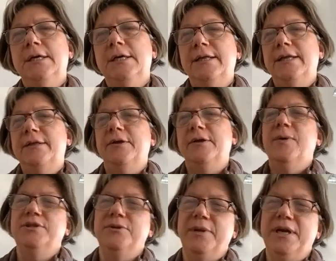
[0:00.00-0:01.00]
And then the
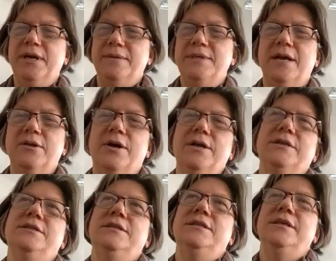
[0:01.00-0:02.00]
question becomes, how long
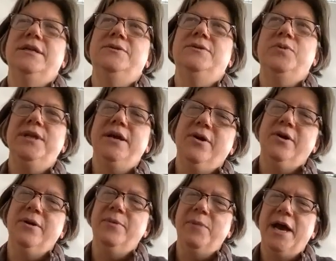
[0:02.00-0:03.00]
does it take to put that
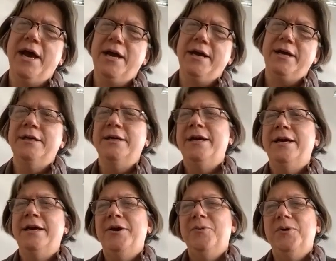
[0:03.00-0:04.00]
carbon back?
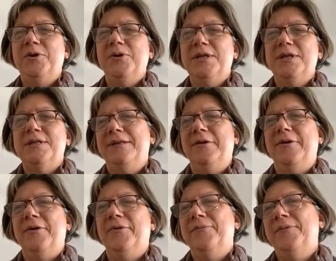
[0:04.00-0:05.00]
Will you get,
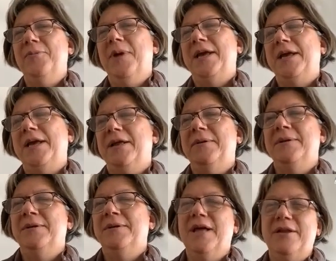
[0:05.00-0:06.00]
you might get
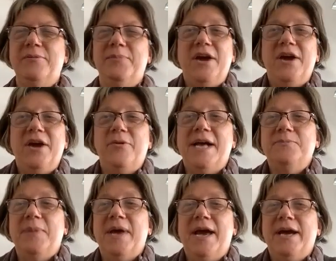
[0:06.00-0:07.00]
a lot of the
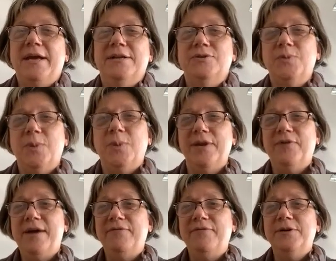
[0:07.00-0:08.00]
biomass back in
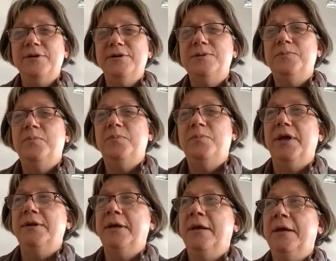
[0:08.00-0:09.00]
25 years,
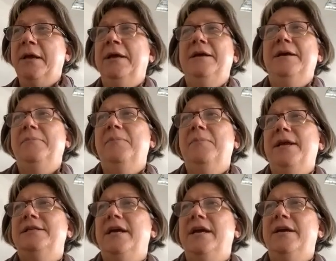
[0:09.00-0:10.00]
but it
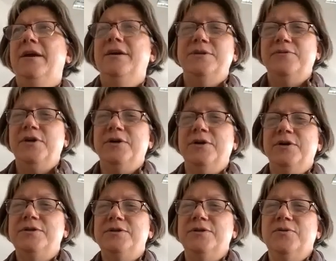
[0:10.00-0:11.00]
might take hundreds of
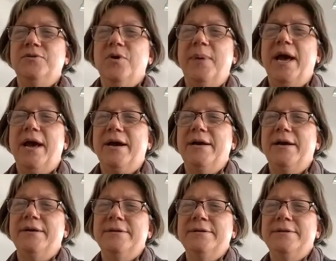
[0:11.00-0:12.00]
years to grow back
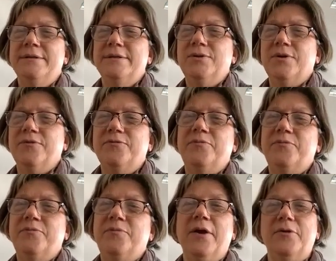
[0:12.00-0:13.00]
the sort of
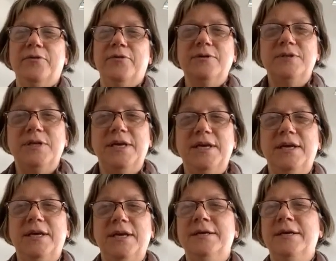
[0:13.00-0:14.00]

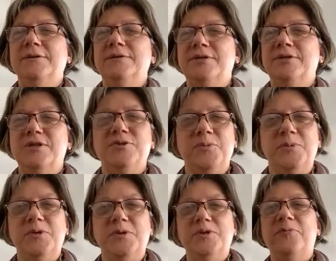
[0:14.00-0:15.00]
biodiversity and the
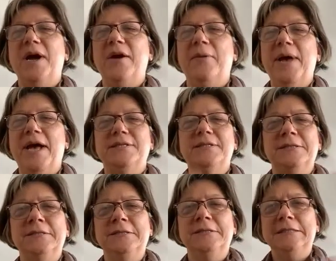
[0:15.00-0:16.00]
distribution of
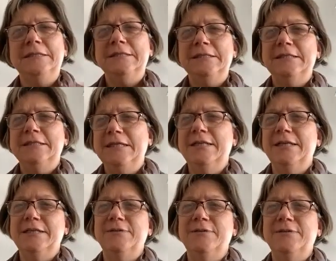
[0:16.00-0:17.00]
biomass in the
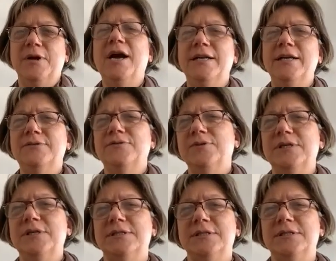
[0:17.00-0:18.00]
different kinds of
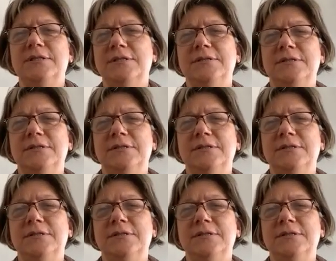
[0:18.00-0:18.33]
trees.